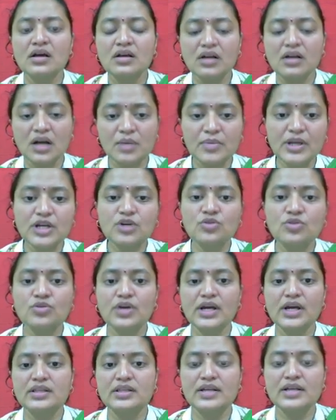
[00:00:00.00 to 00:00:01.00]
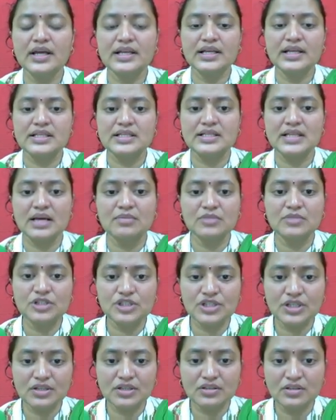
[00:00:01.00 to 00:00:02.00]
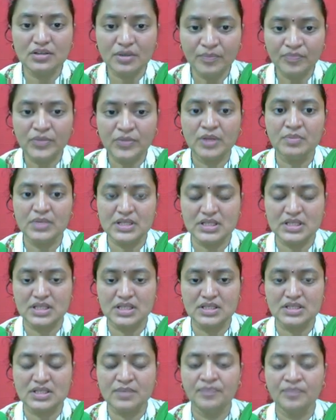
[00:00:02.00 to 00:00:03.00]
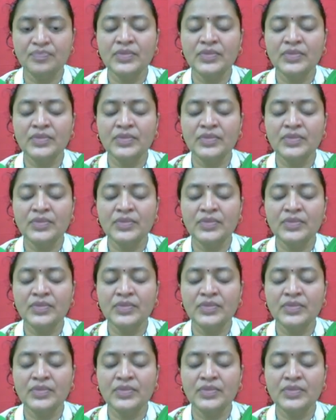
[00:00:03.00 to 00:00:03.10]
coming together and establishing the business.